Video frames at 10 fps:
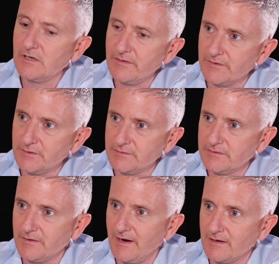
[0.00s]
kind of
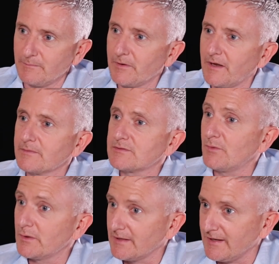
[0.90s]
alluding to earlier, but I was
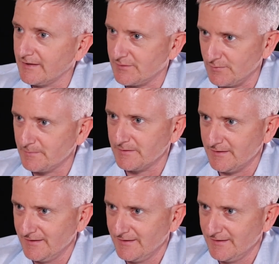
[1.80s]
rudely interrupted.